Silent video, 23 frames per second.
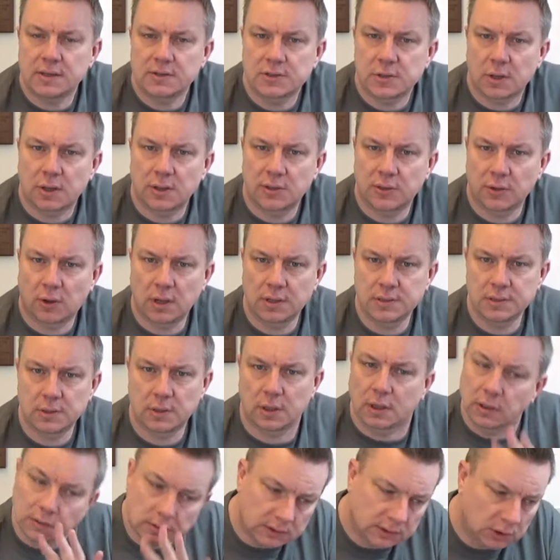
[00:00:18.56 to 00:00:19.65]
so I thought I'd do
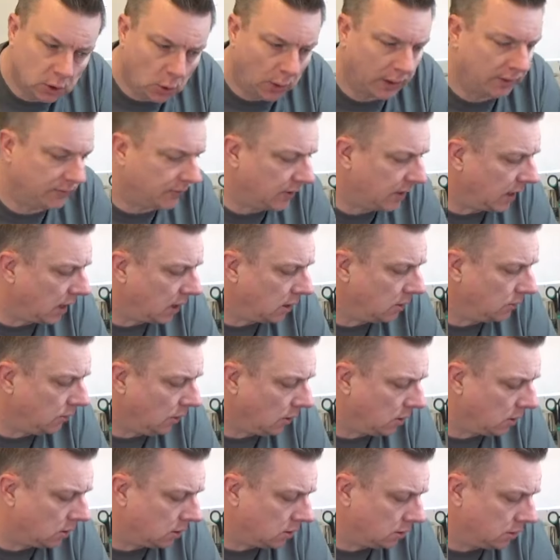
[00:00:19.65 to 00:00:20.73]
a quick video
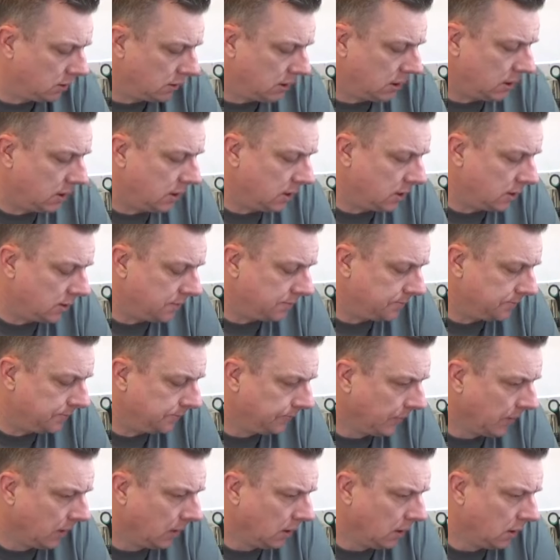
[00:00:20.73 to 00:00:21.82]
on the
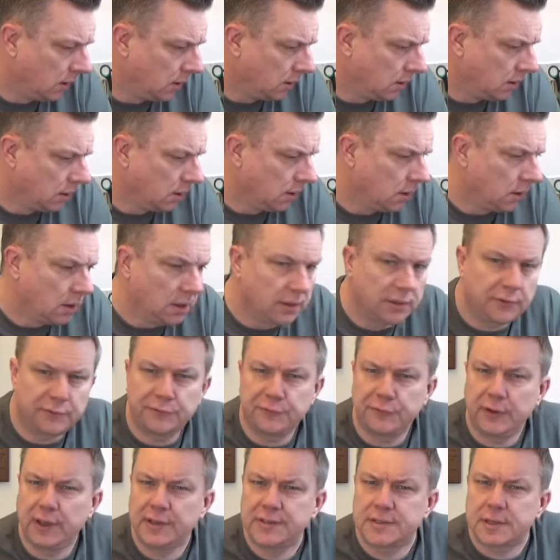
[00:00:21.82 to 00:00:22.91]

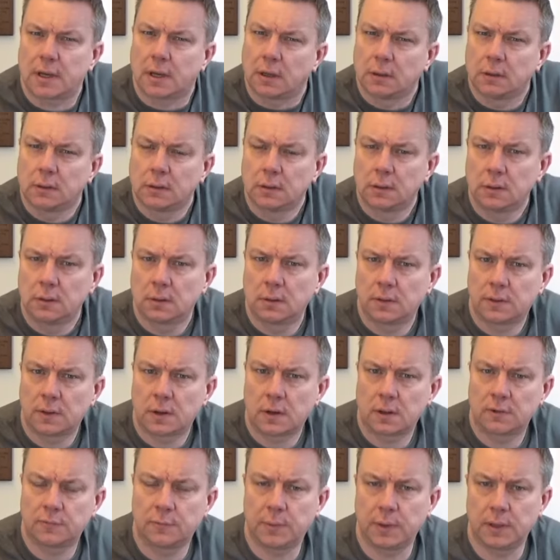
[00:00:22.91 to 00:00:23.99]
fitter that
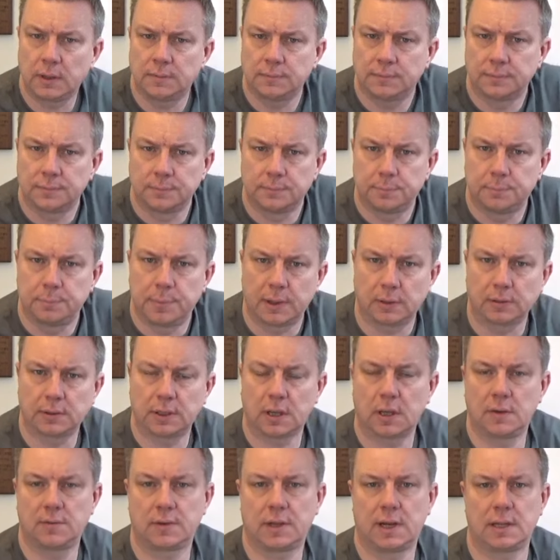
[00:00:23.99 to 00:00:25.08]
I've been building
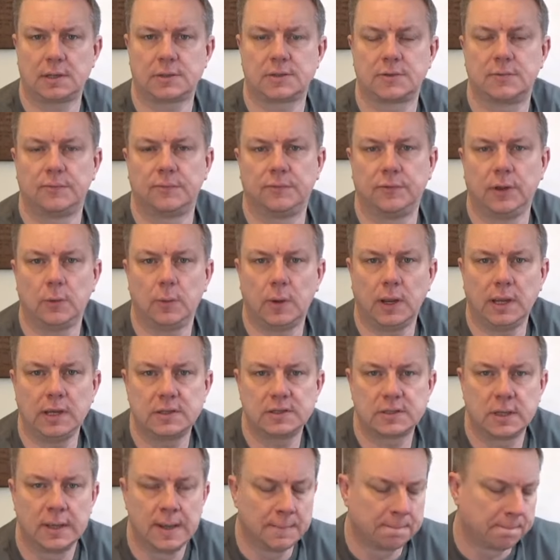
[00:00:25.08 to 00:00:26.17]
over the last few
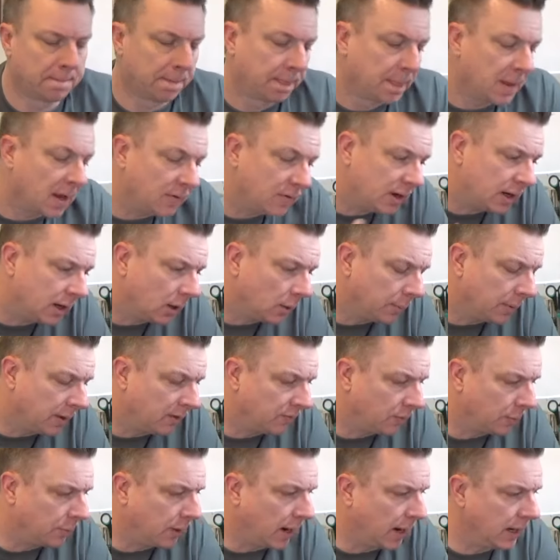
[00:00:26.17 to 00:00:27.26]
weeks. I've had a little bit of
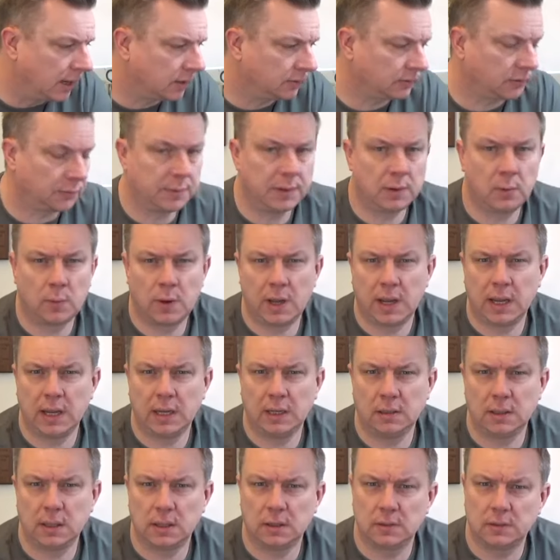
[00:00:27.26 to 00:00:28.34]
a break because I've been
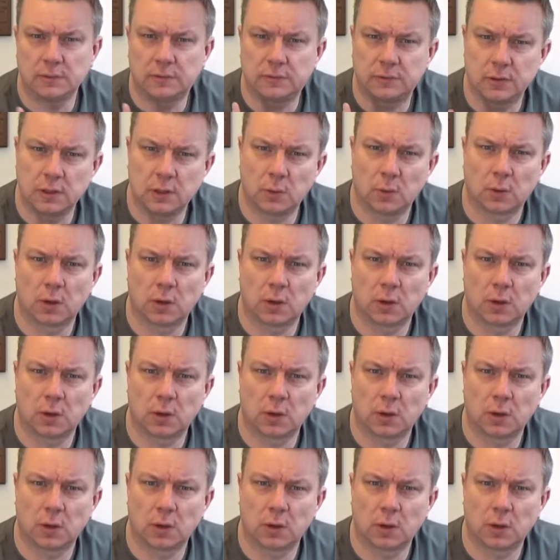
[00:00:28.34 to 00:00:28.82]
away to New